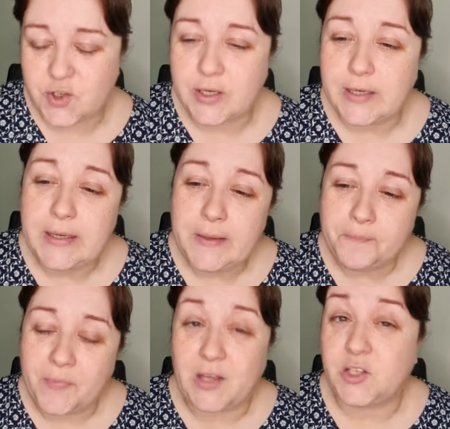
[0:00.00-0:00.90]
And she's
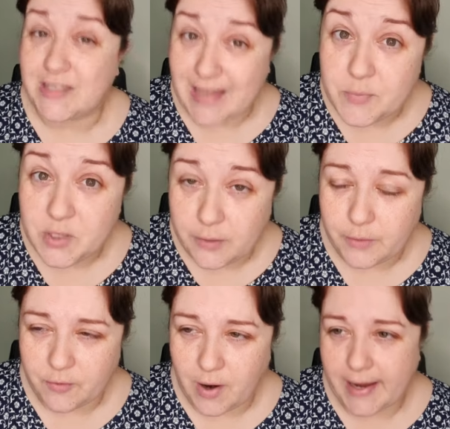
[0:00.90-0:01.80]
absolutely right.
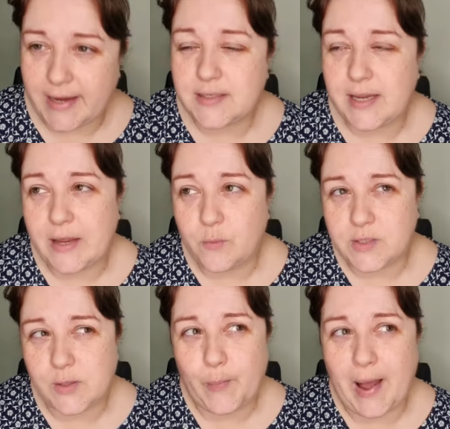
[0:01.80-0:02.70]
It was about
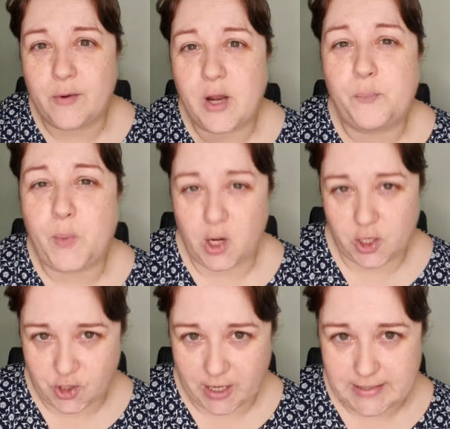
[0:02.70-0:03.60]

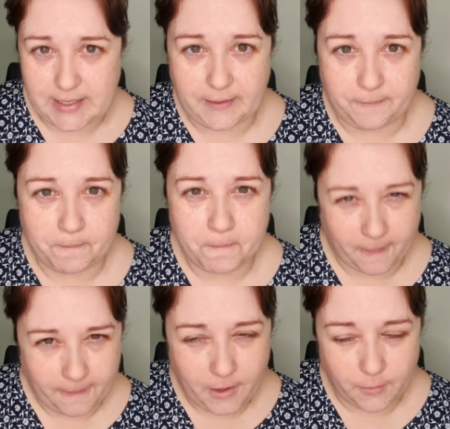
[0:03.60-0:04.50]
apologizing.
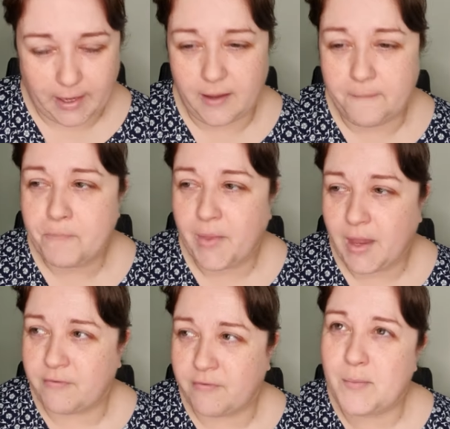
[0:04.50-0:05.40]
Okay, if I'm not
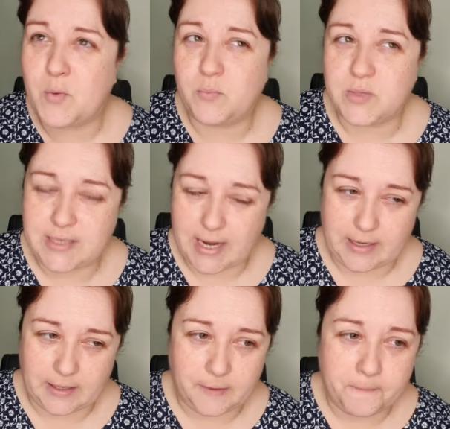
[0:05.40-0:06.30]
mistaken,
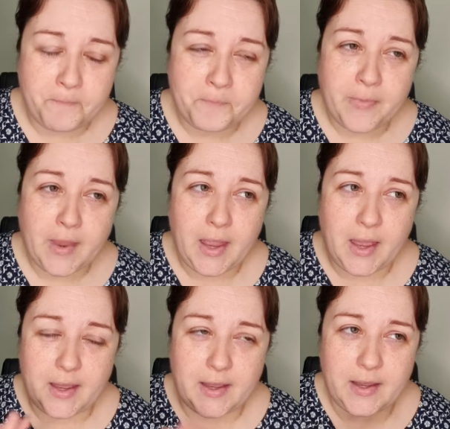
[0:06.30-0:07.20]

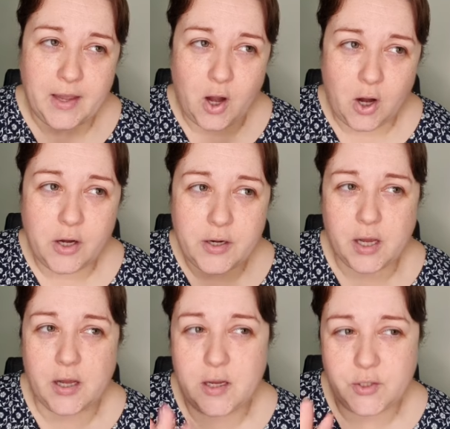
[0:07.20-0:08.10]
on her
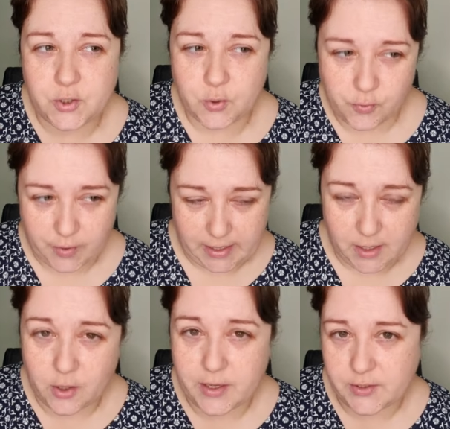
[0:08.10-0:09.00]
story on
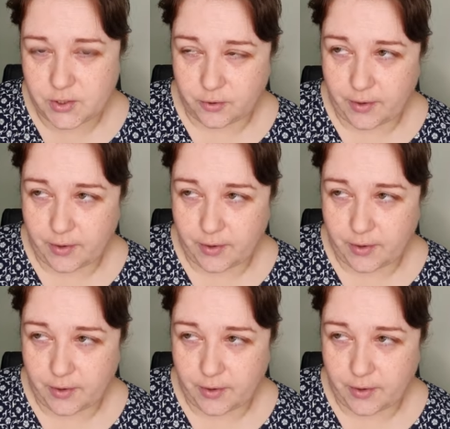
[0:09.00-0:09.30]
Instagram,